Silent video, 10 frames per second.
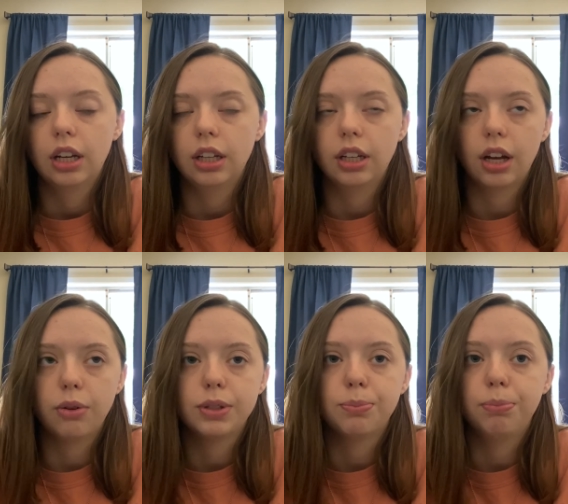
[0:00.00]
like, I
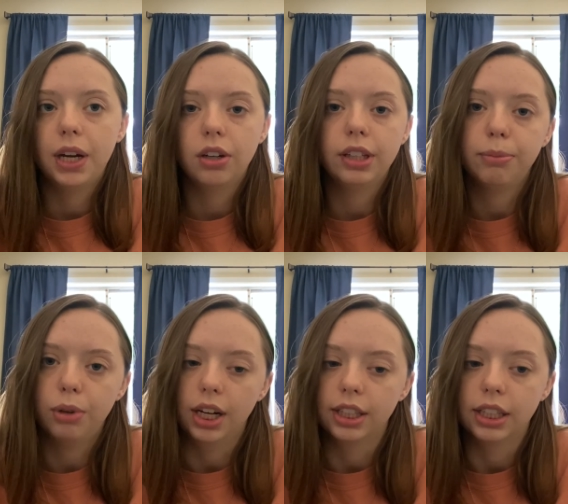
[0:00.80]
was barely
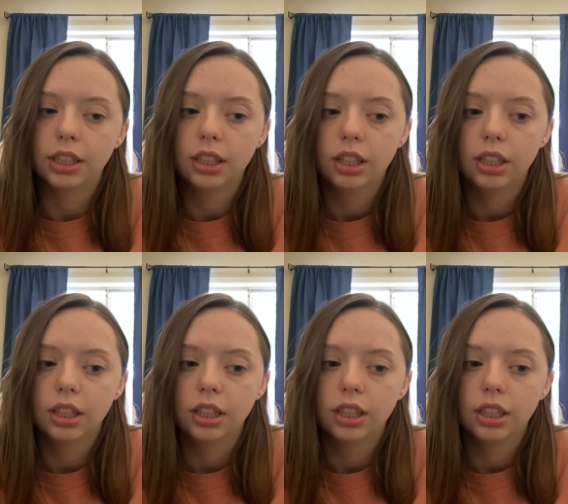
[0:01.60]
pregnant.